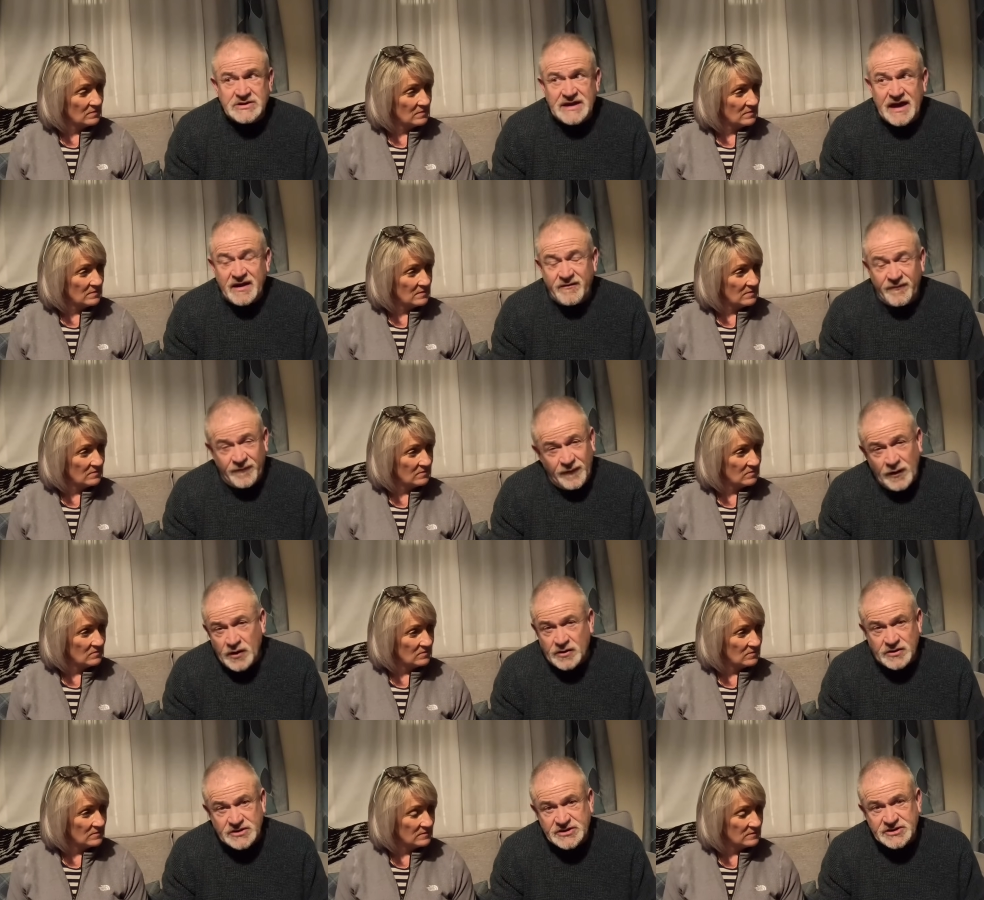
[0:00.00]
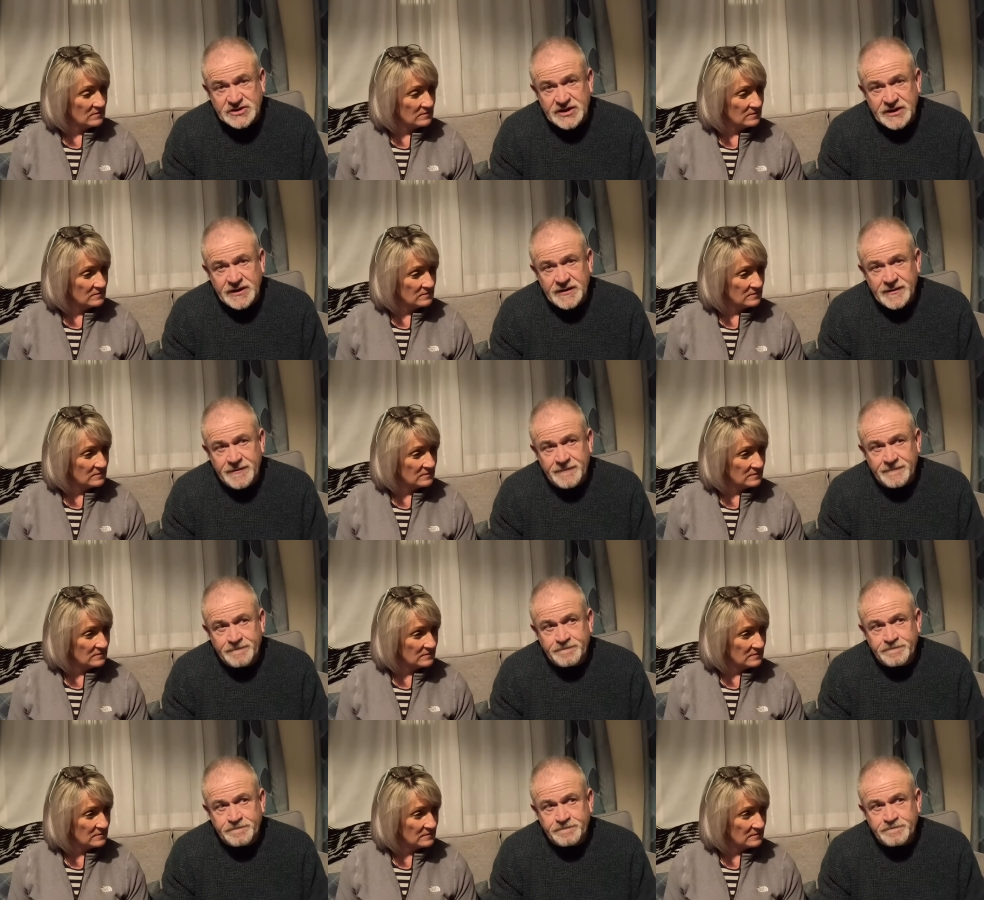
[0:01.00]
Speaker 1: our first
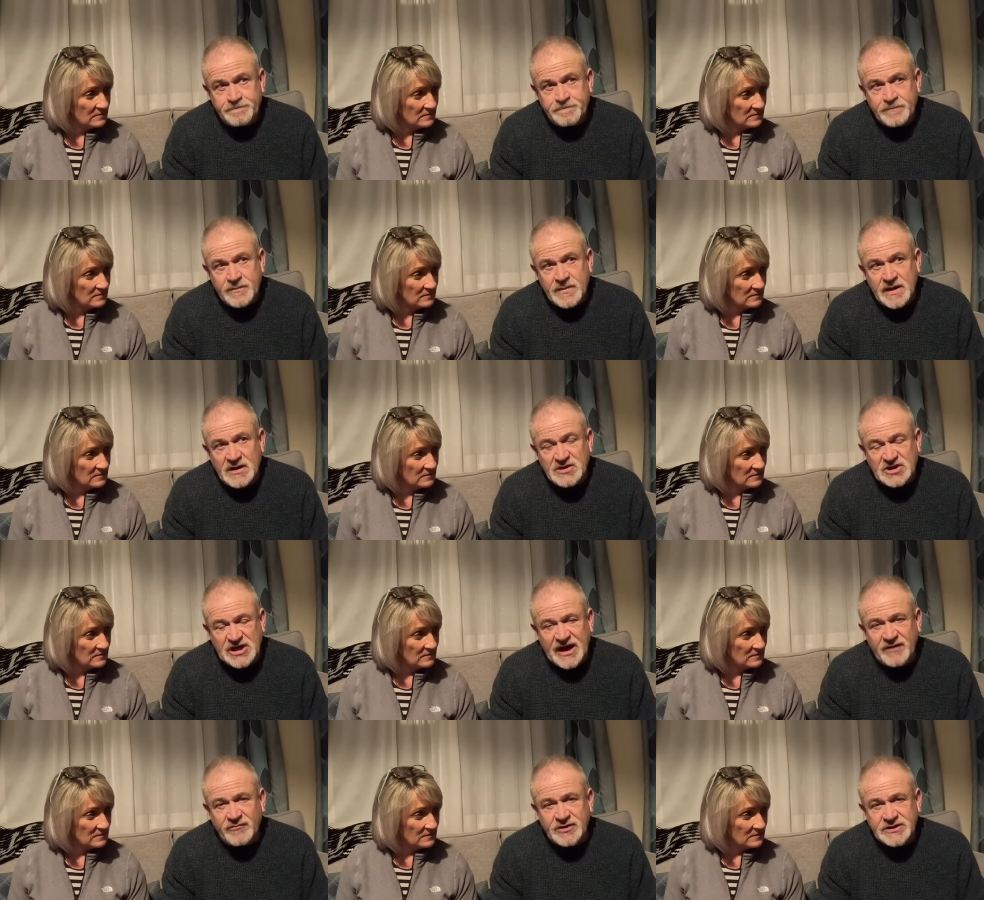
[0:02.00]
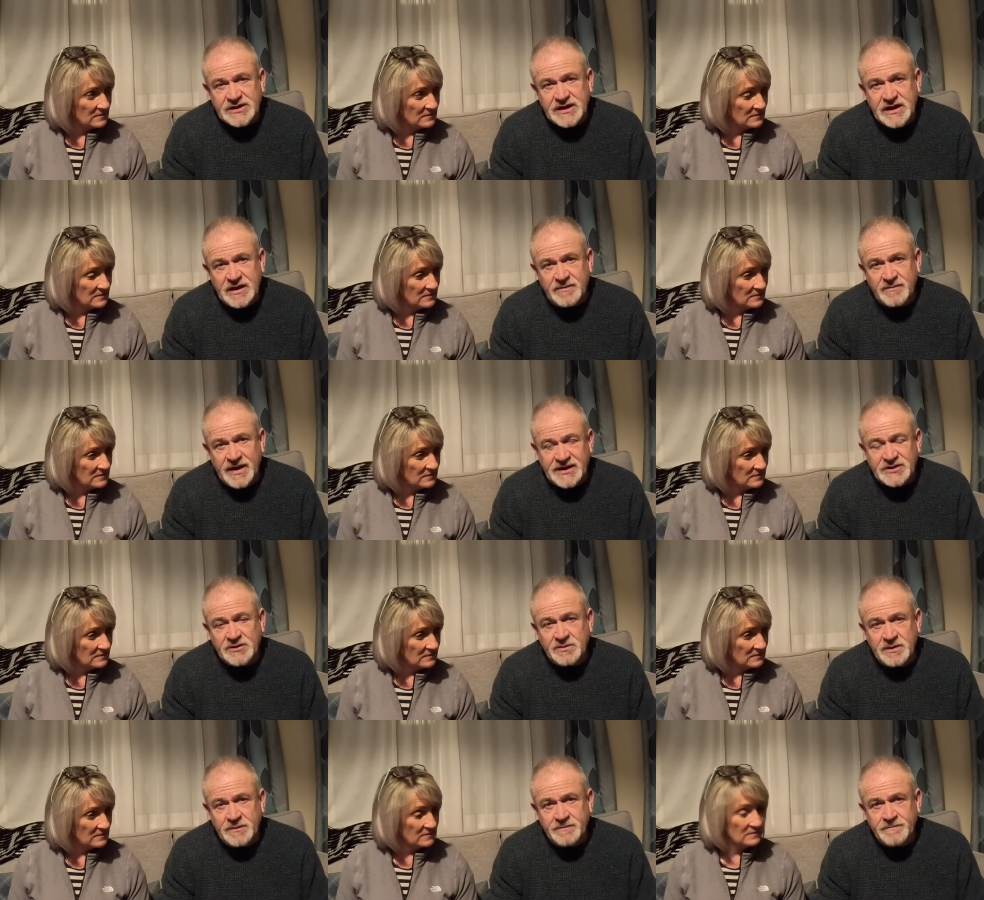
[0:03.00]
charity meetup?
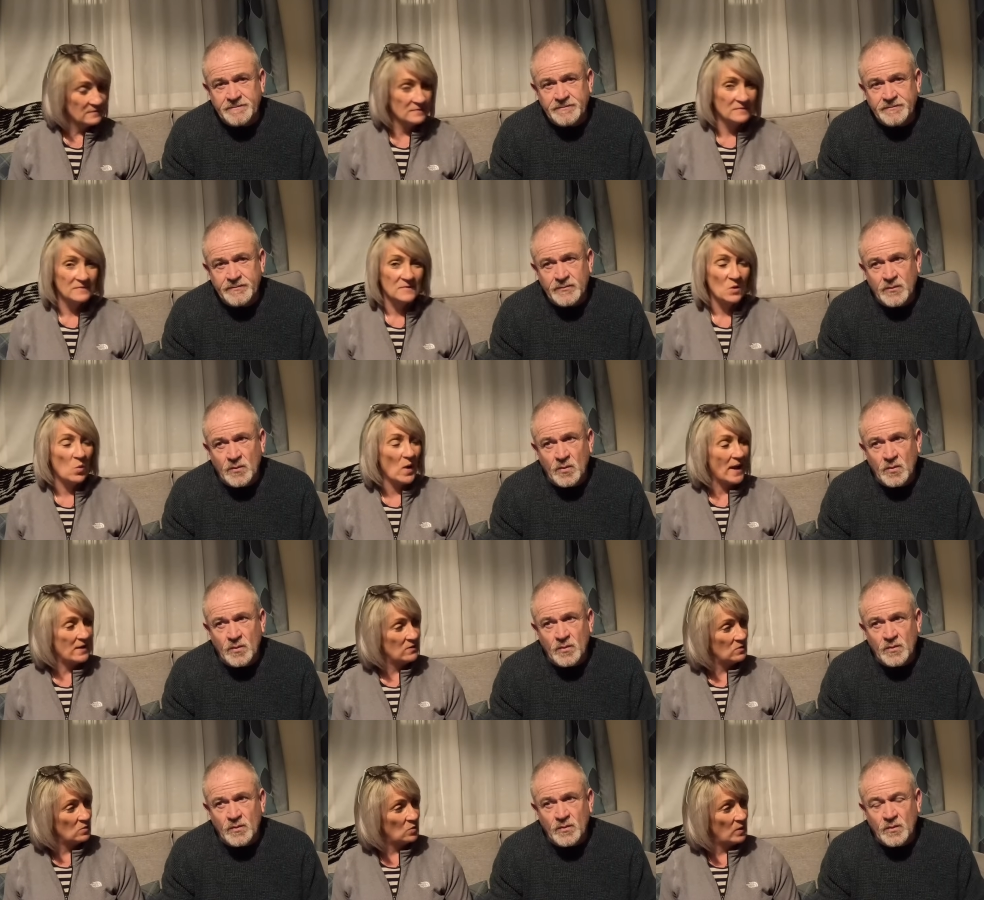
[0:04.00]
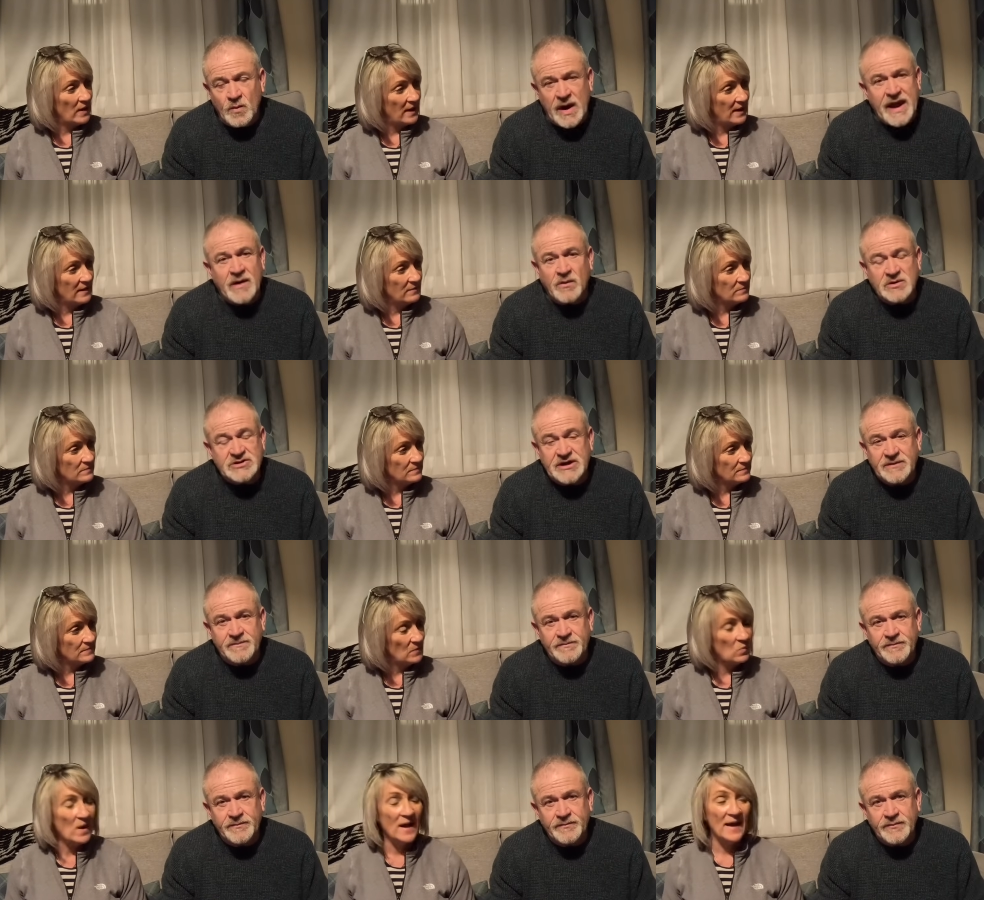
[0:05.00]
When or
Speaker 2: where? Where was it?
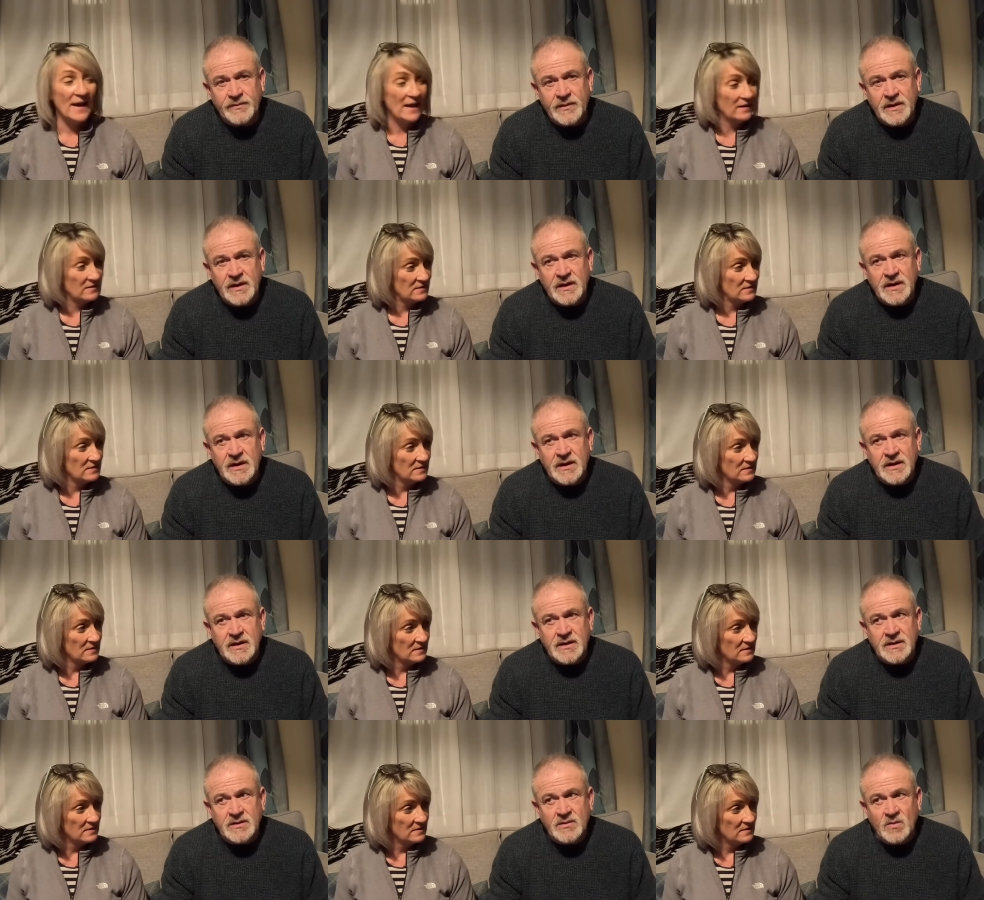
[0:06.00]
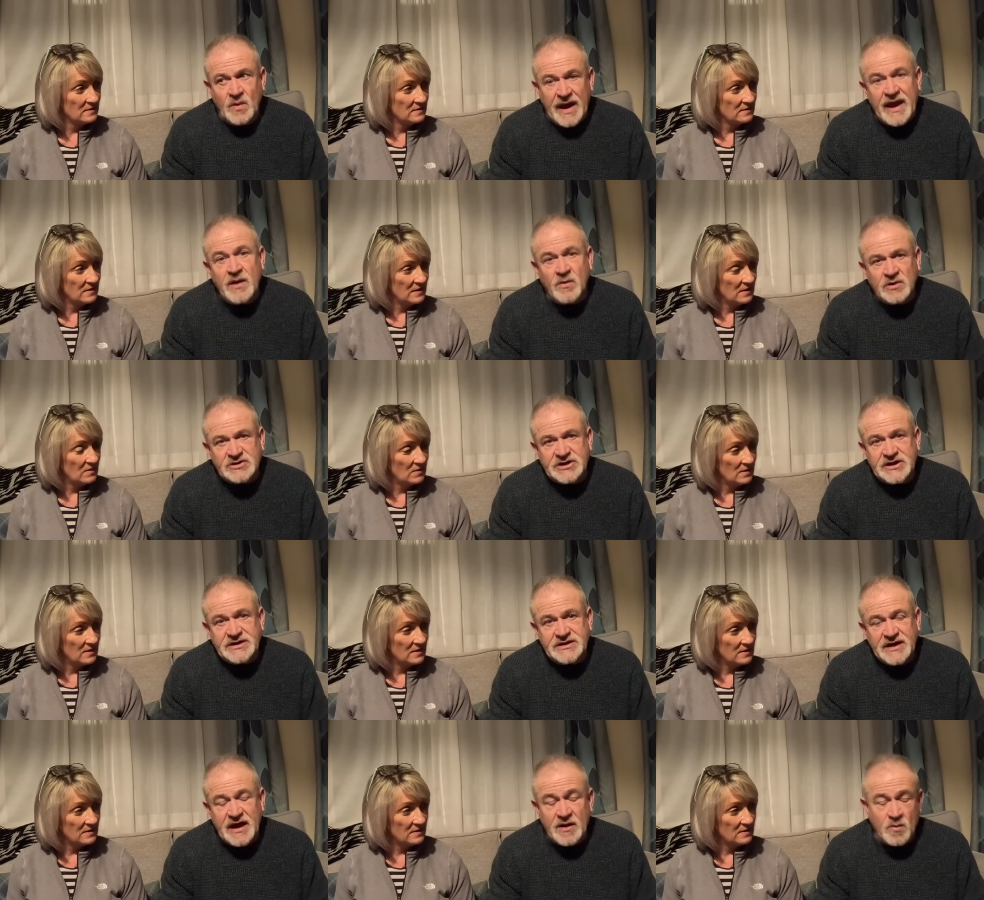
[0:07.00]
Where?
Speaker 1: Where was
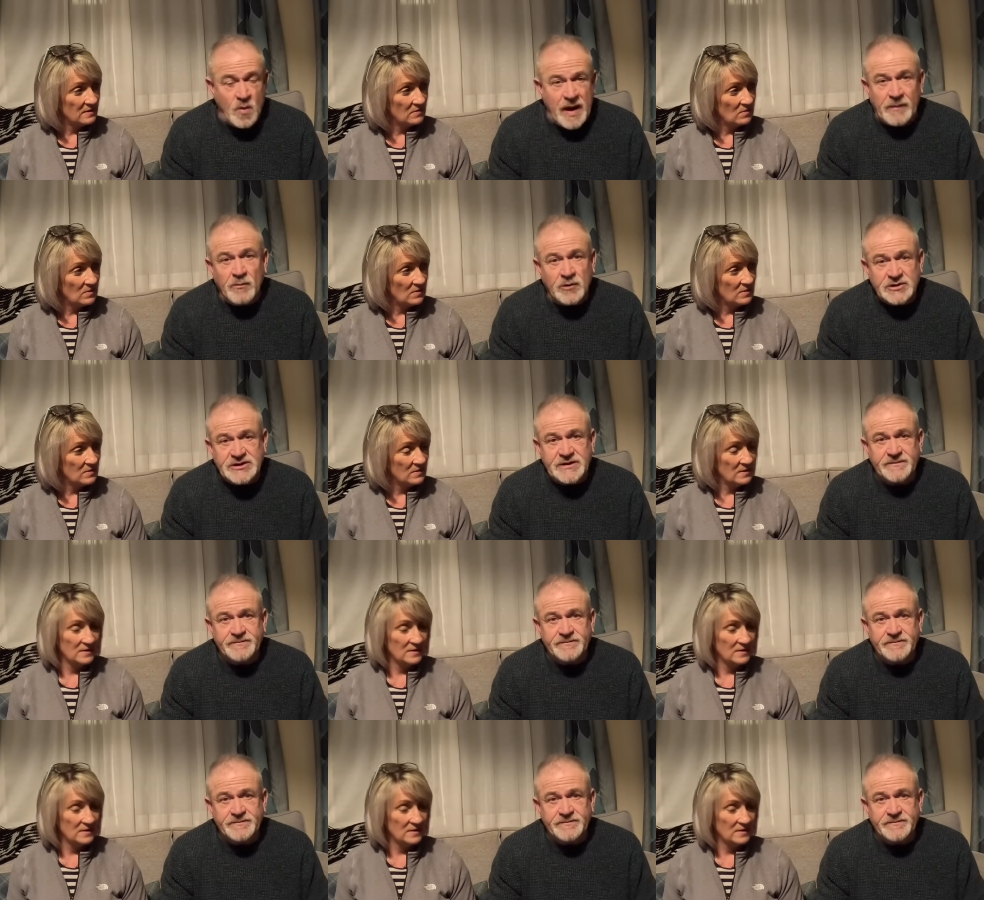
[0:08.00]
it and when was it?